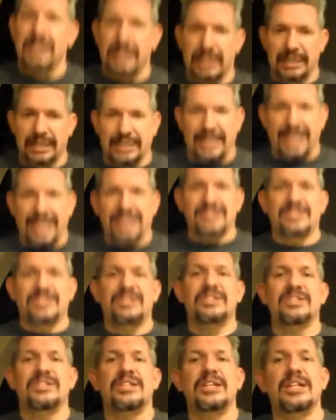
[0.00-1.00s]

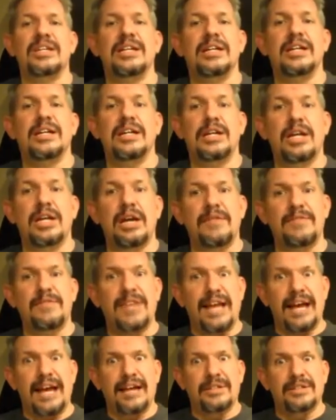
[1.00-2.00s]
less of
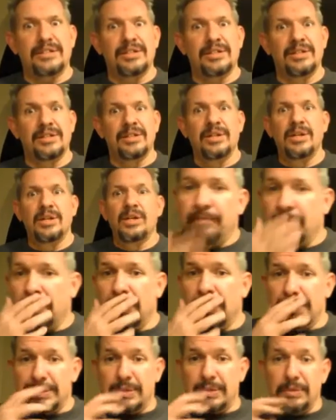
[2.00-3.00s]
that.
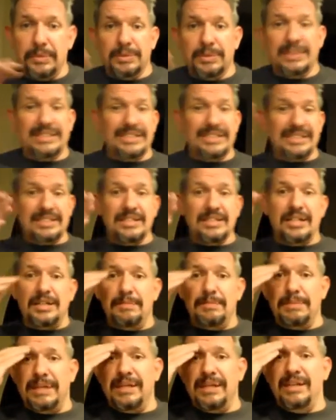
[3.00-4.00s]
So this is
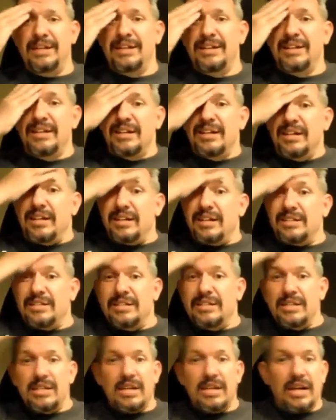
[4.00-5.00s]
going to be, it's
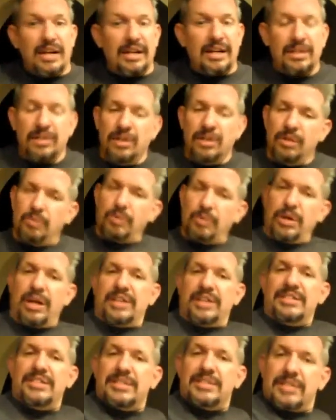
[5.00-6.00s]
not, we're
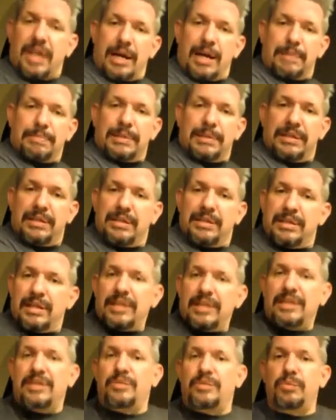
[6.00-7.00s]
not stopping
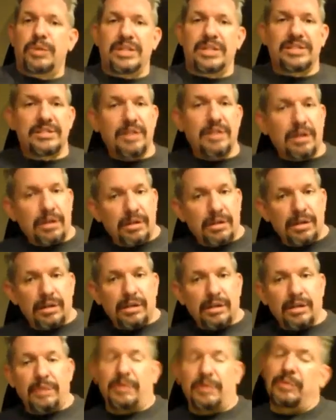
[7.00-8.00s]
and
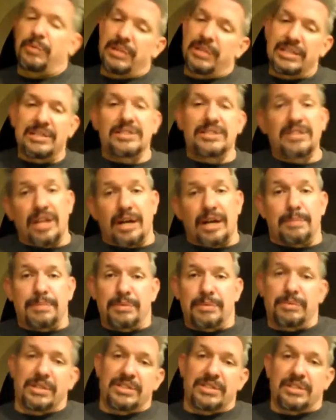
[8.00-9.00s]
restarting. Oh, we did stop
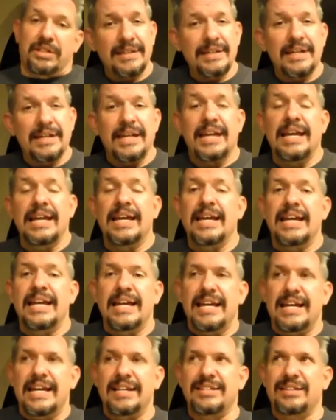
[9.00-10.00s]
and restart.
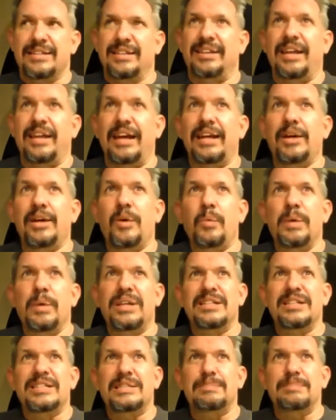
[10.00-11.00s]
It's like
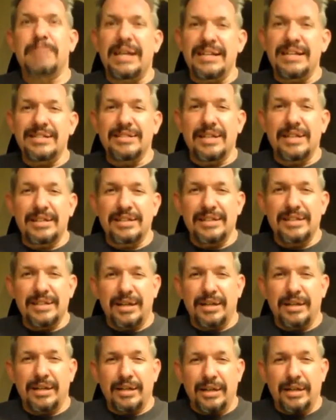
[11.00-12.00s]
when Space
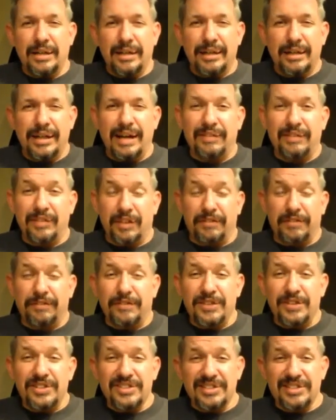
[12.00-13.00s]
1999, after the
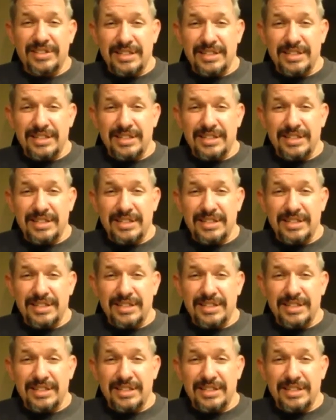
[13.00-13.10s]
first